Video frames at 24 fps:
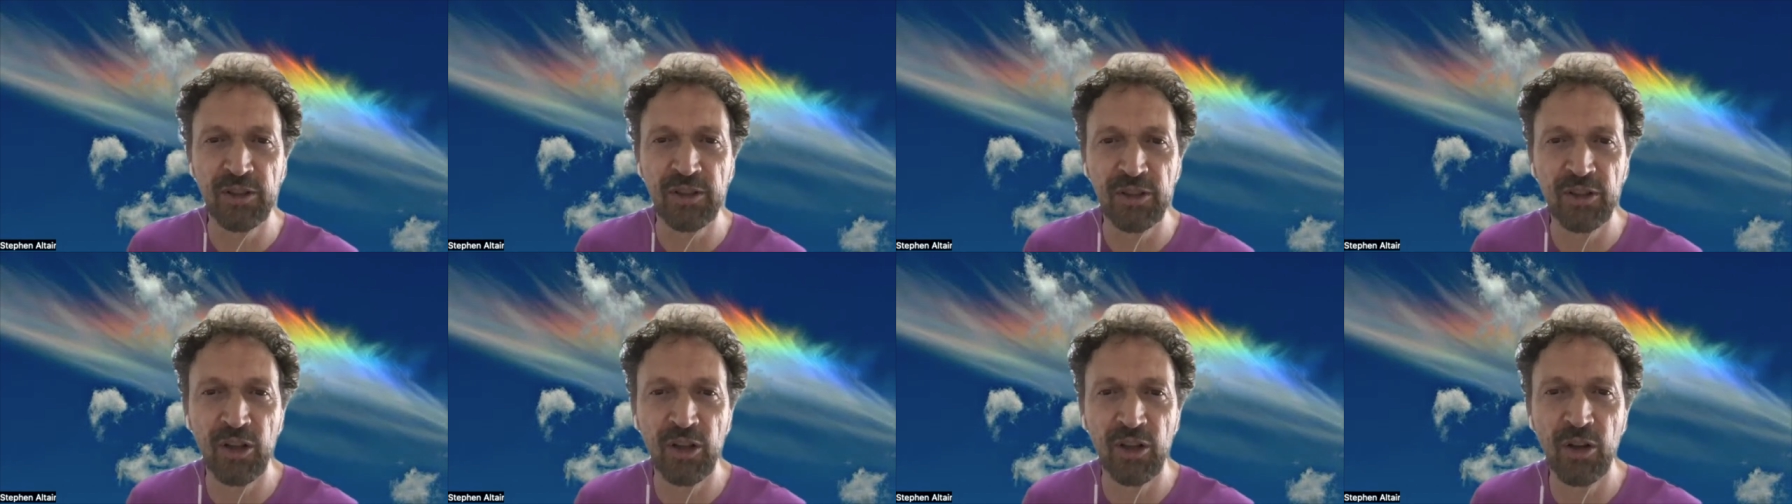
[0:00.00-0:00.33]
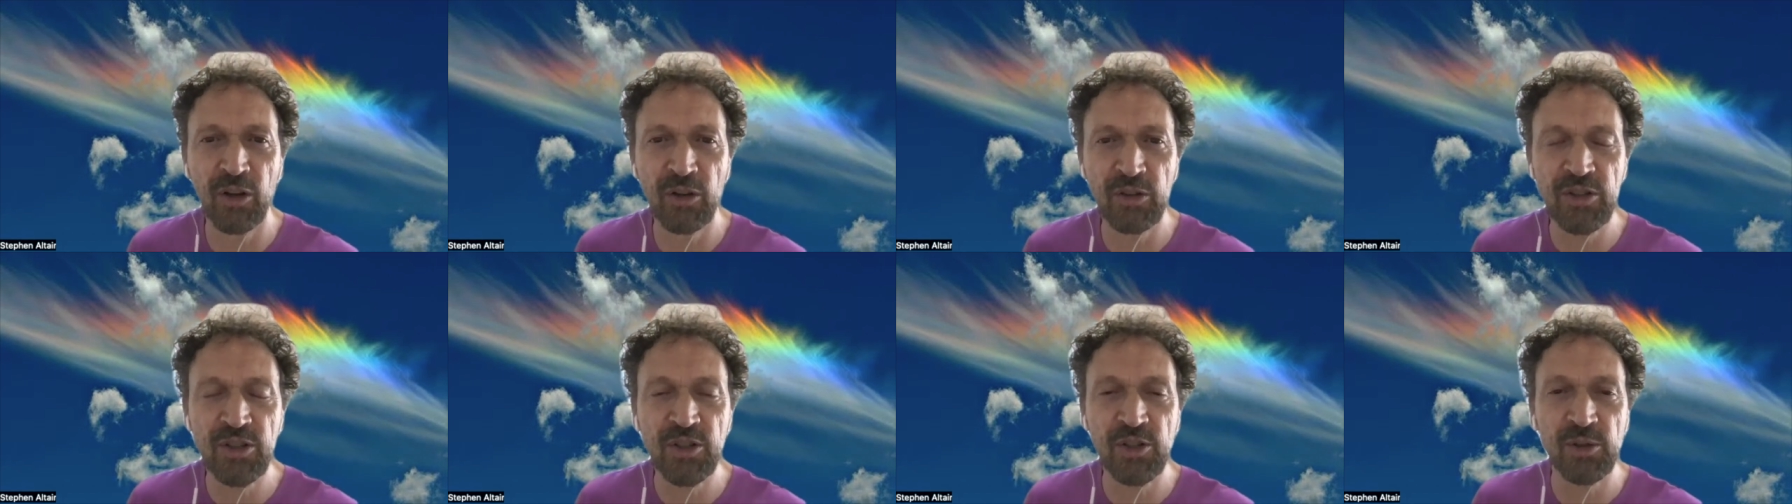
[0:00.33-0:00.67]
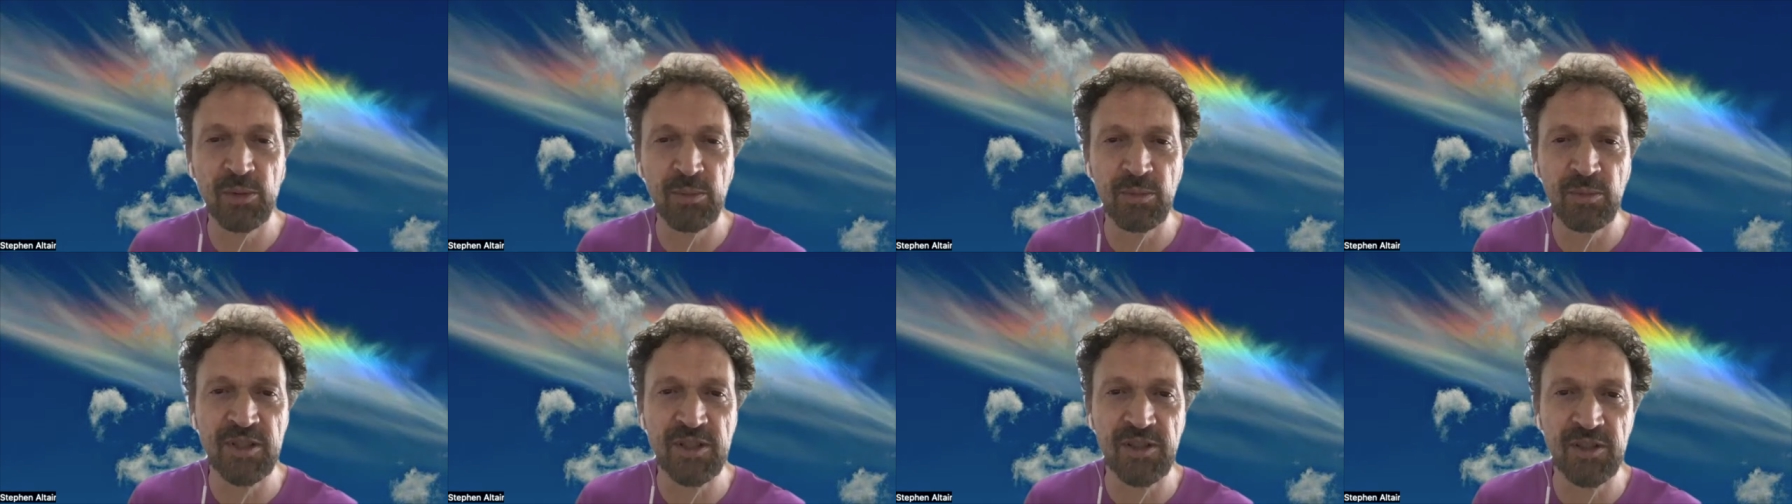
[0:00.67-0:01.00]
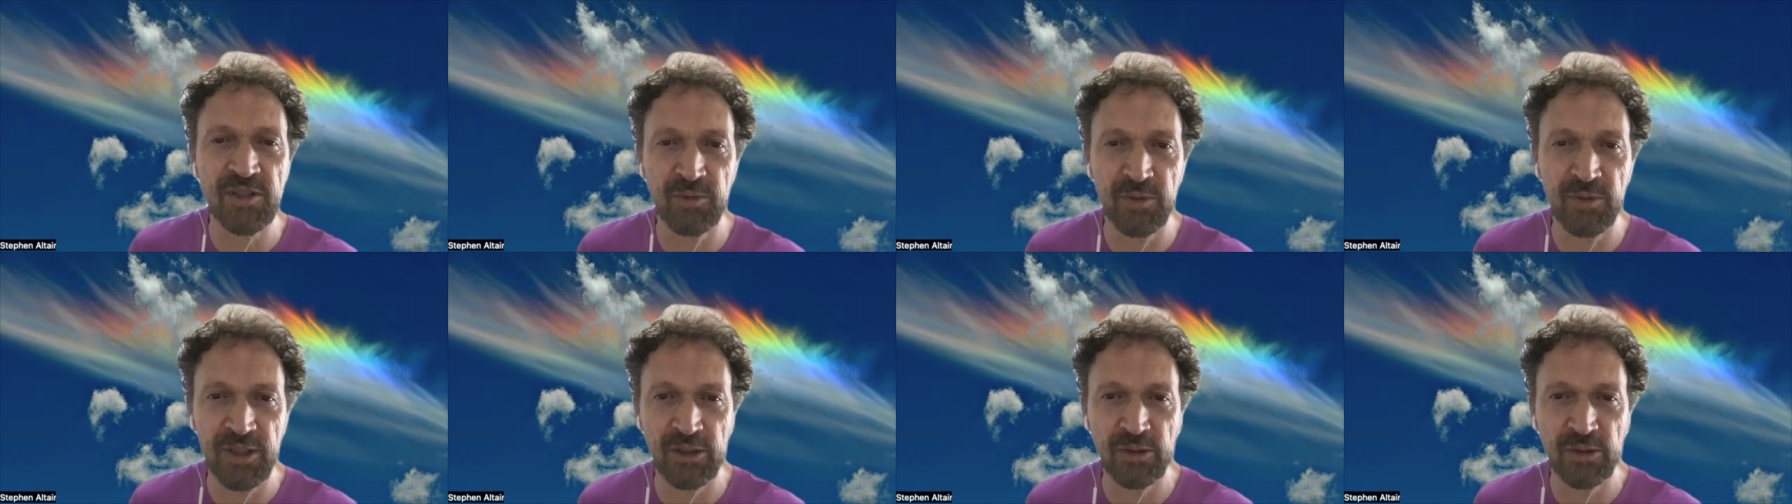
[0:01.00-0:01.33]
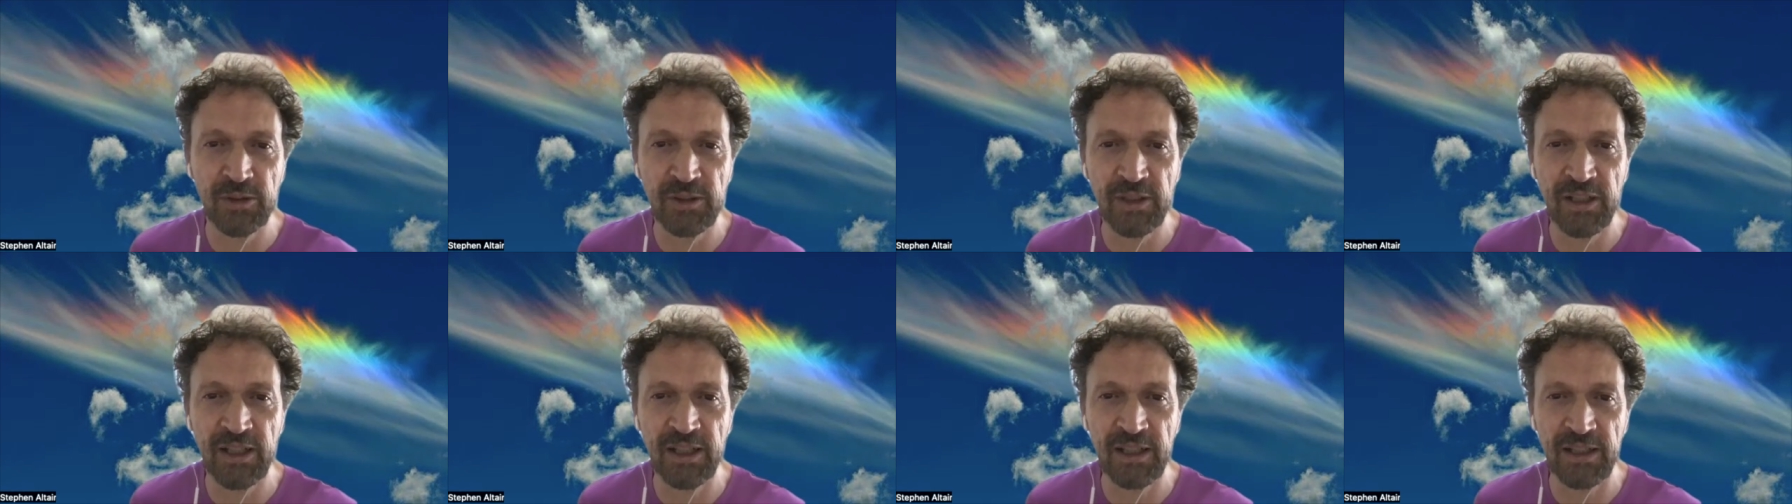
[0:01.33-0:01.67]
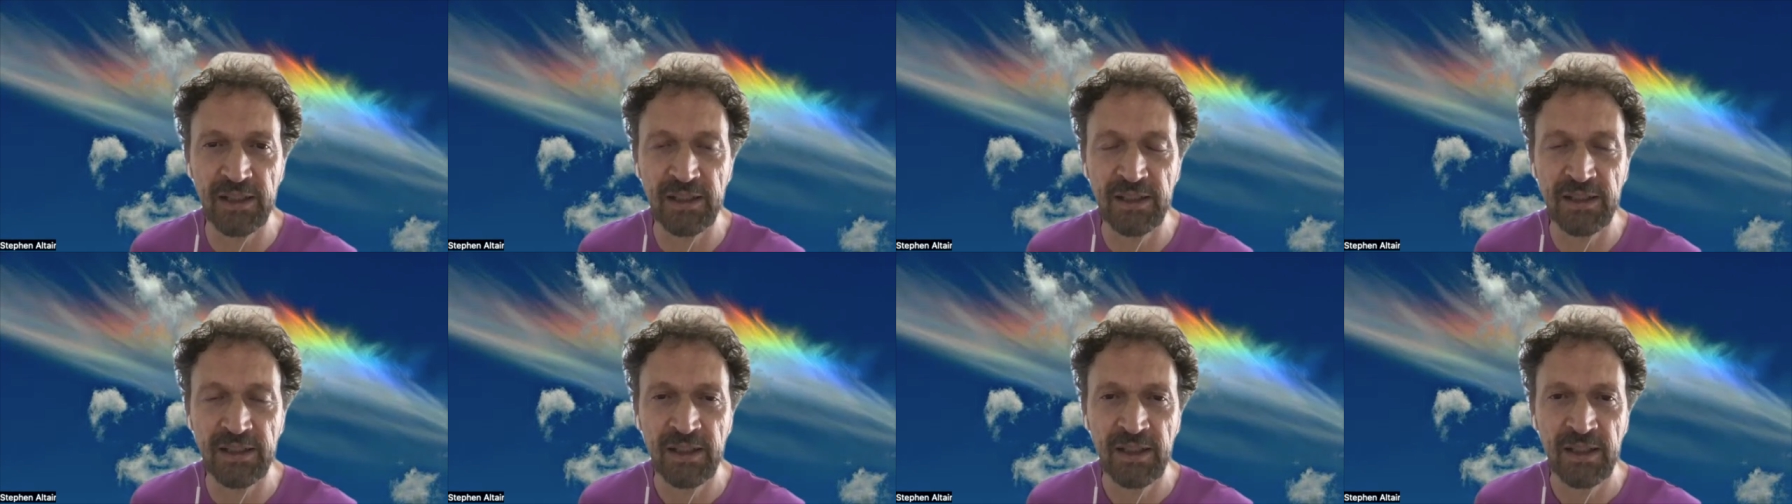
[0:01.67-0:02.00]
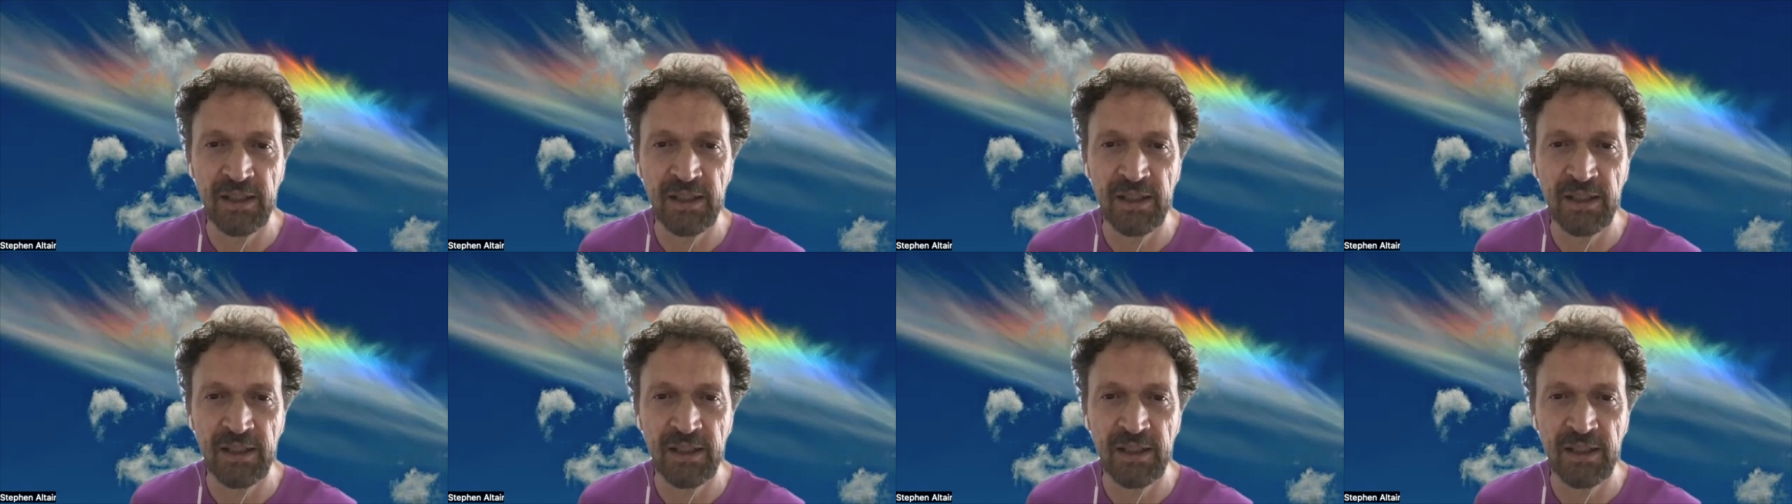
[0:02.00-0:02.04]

and long-term is the real key.